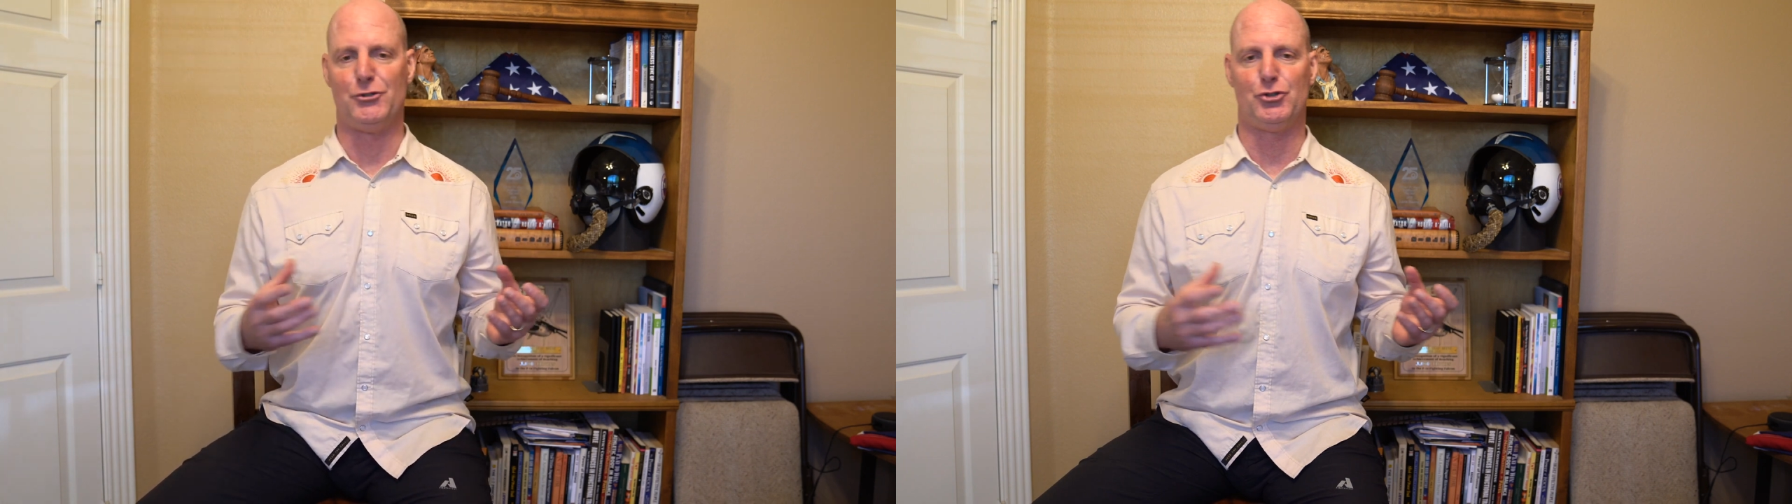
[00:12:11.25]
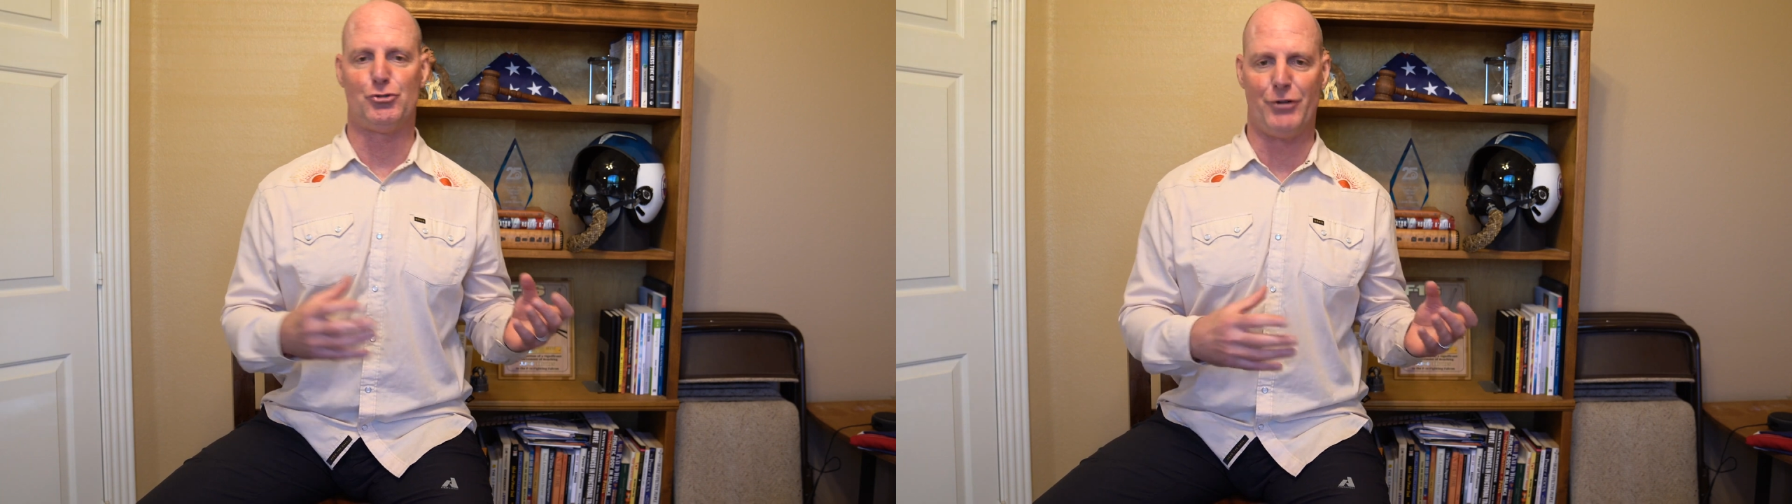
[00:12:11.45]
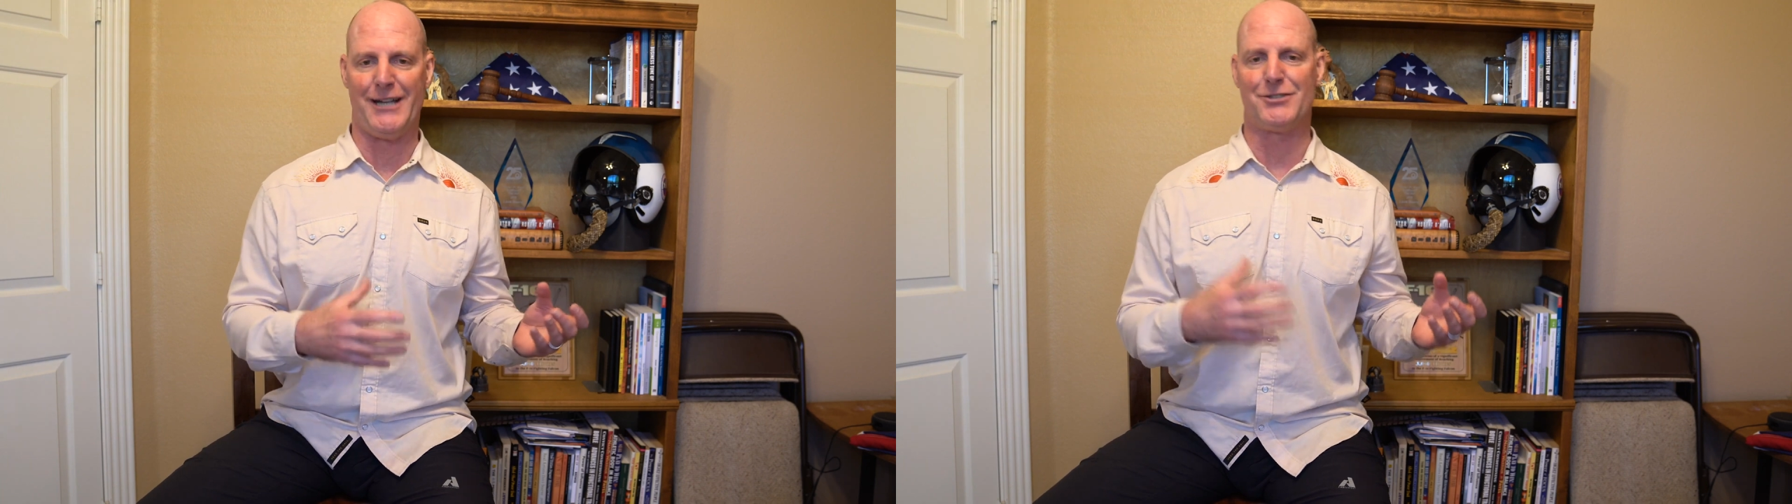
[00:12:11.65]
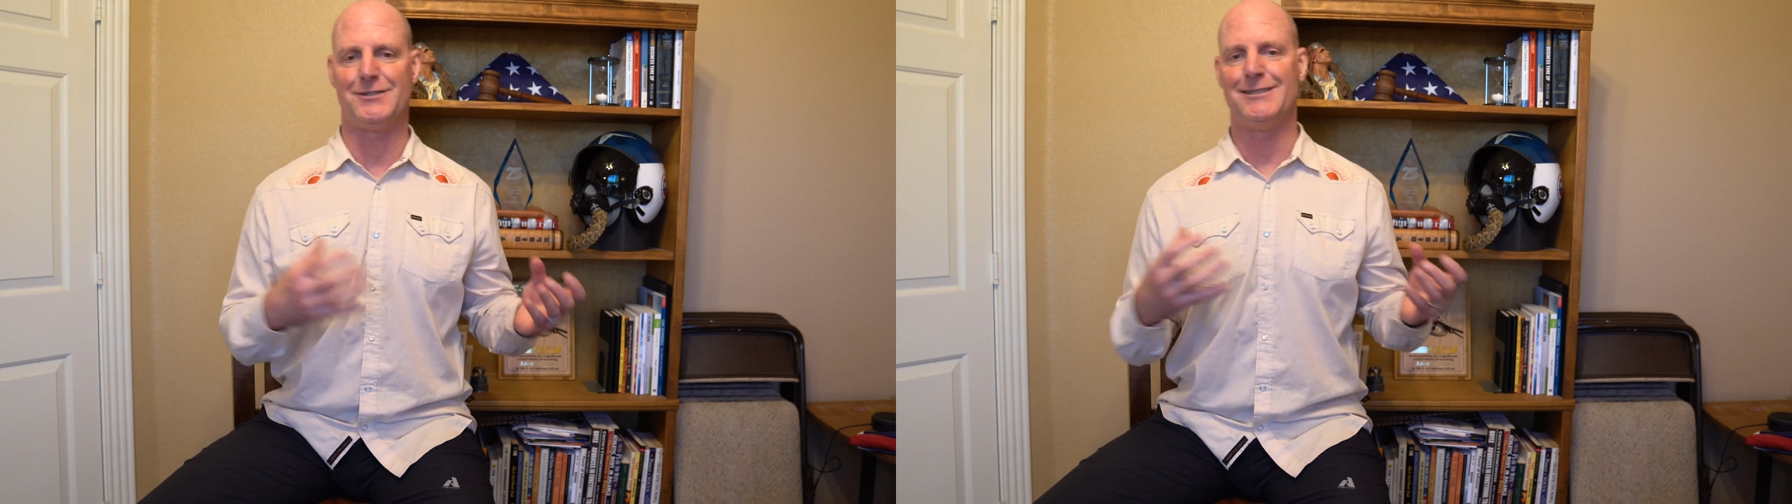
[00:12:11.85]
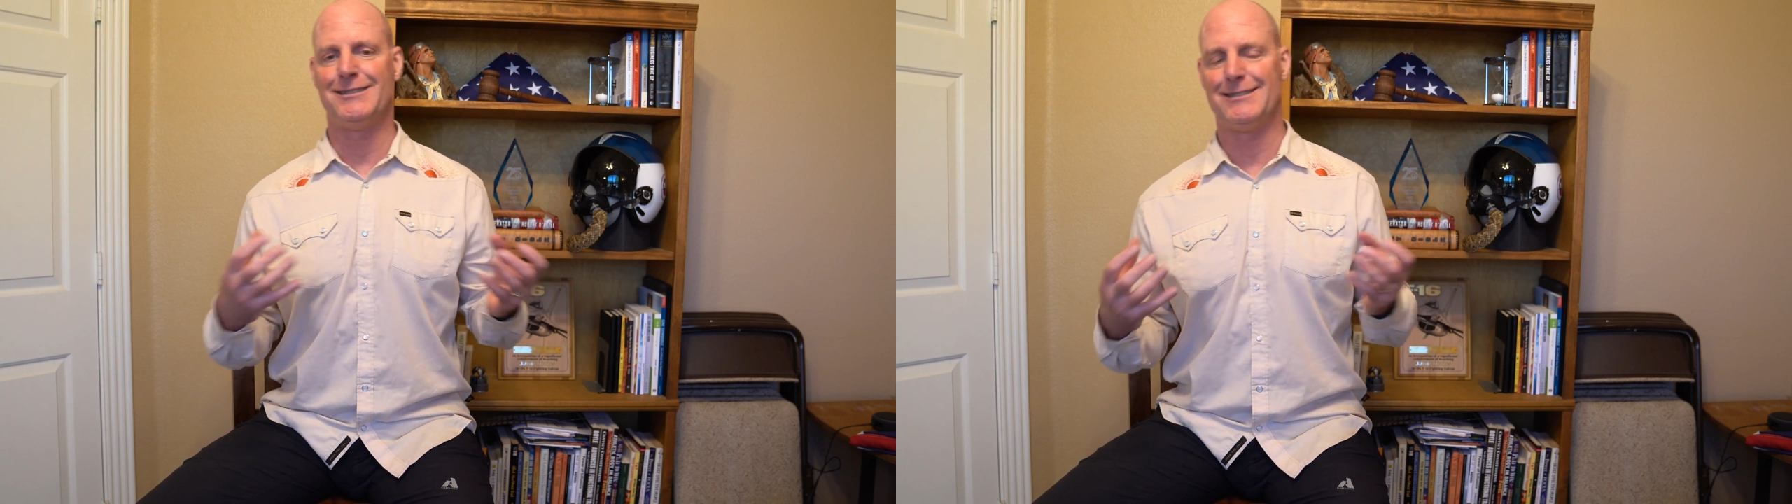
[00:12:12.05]

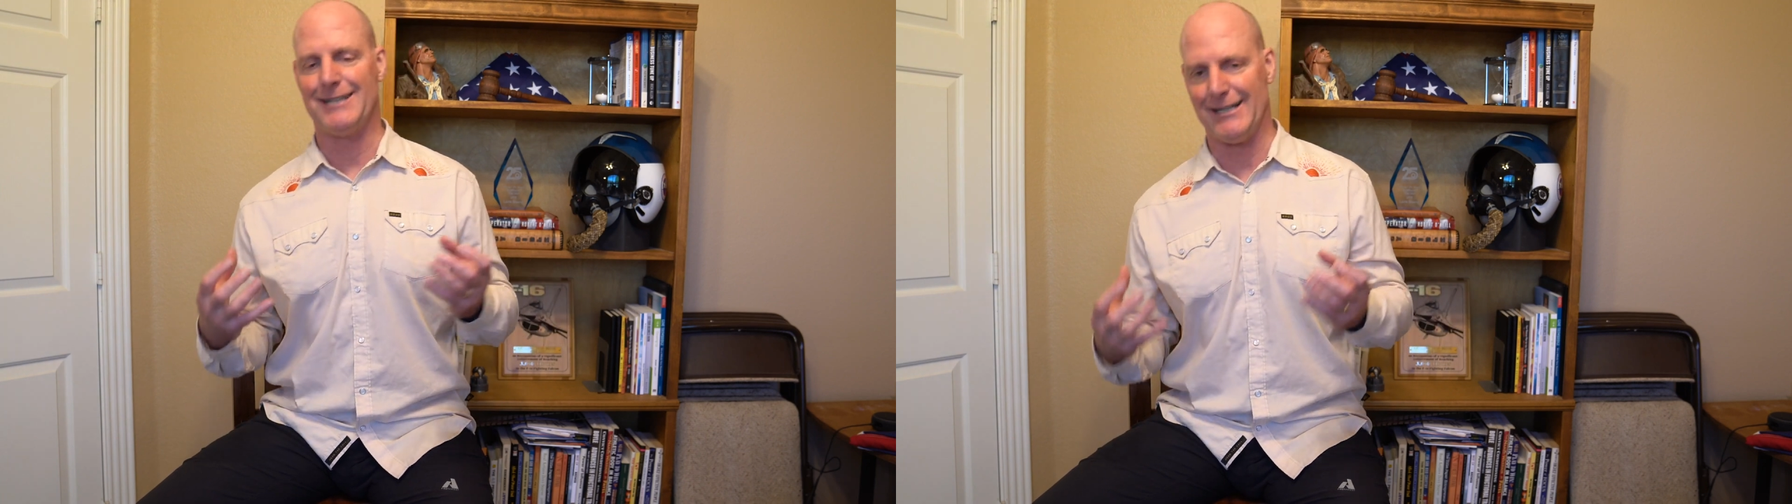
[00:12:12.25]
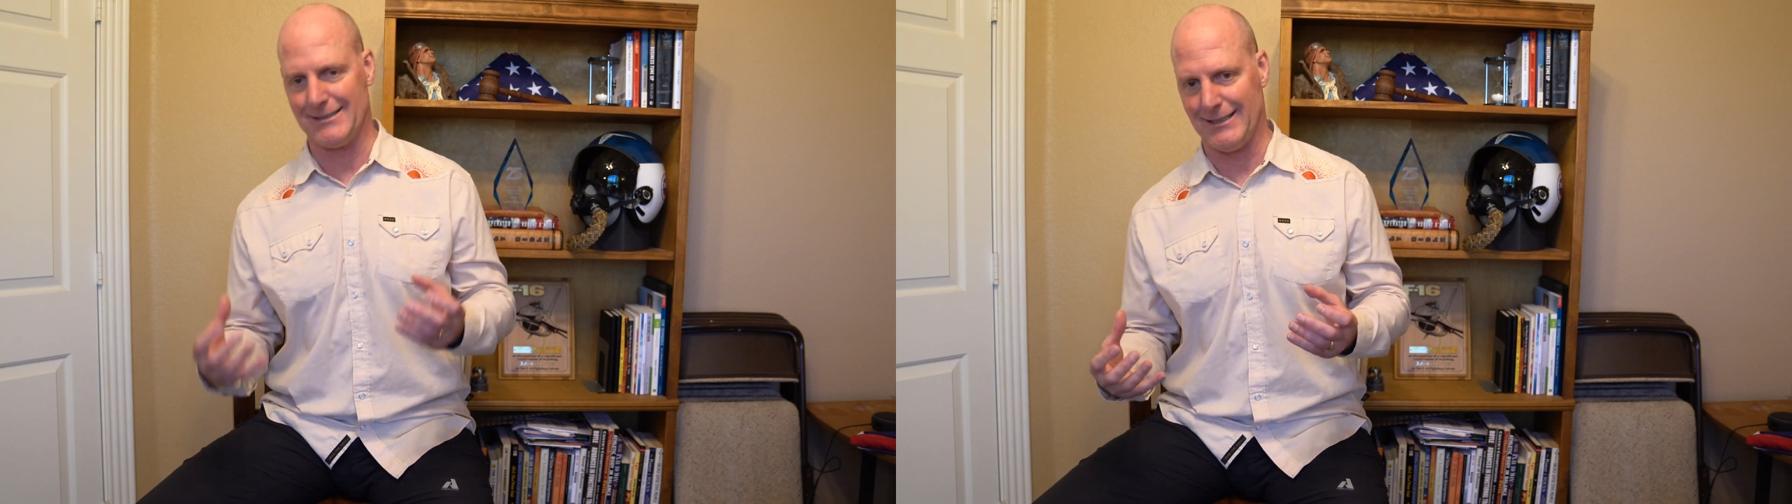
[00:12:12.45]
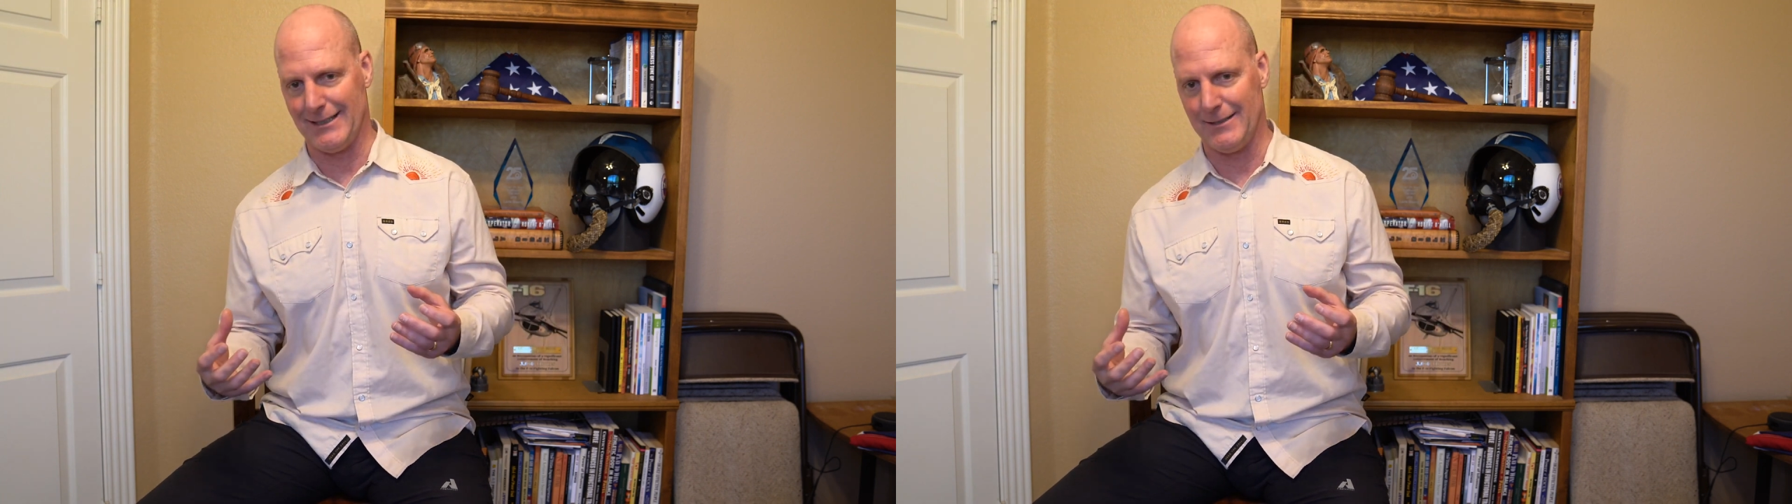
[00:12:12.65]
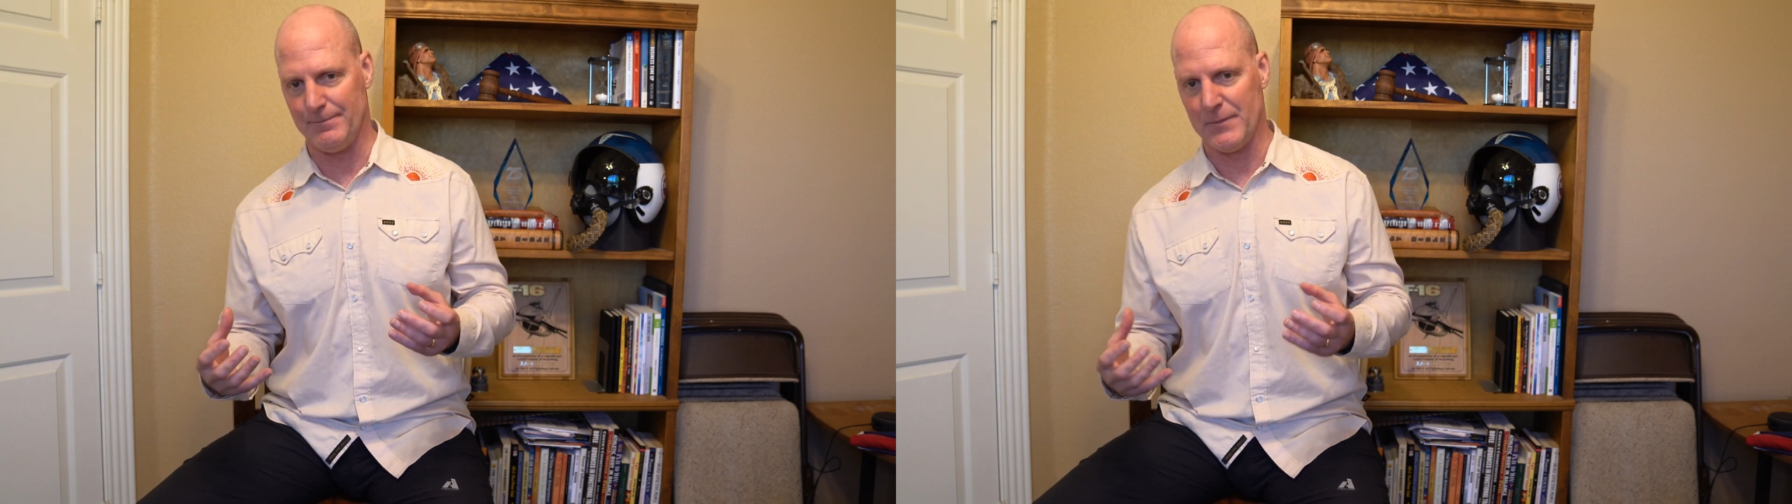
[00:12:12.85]
stress testing it?